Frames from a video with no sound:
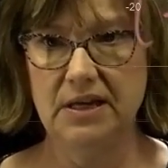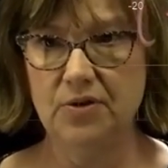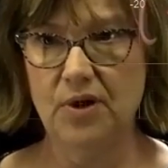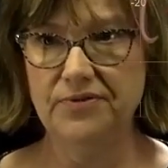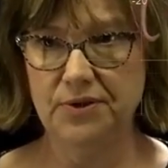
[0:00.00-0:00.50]
and
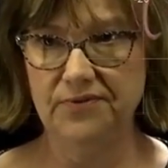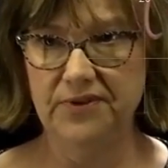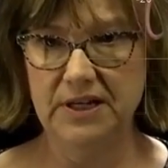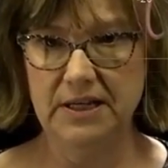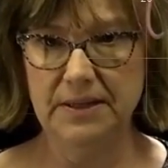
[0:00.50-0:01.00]
go off to
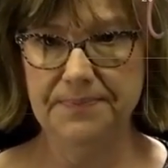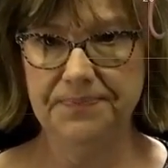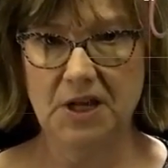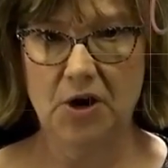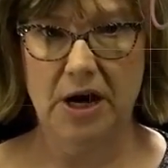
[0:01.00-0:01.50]
infinity.
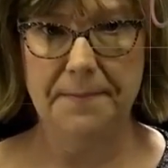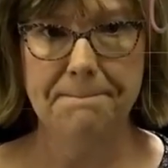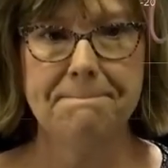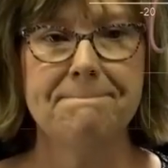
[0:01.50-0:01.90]
All right.